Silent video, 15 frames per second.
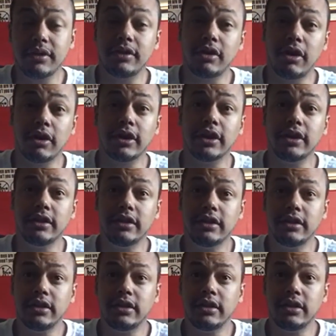target
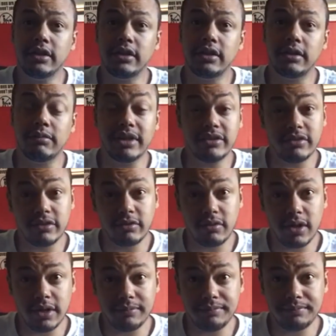commits a
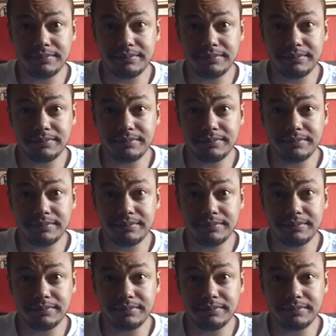crime.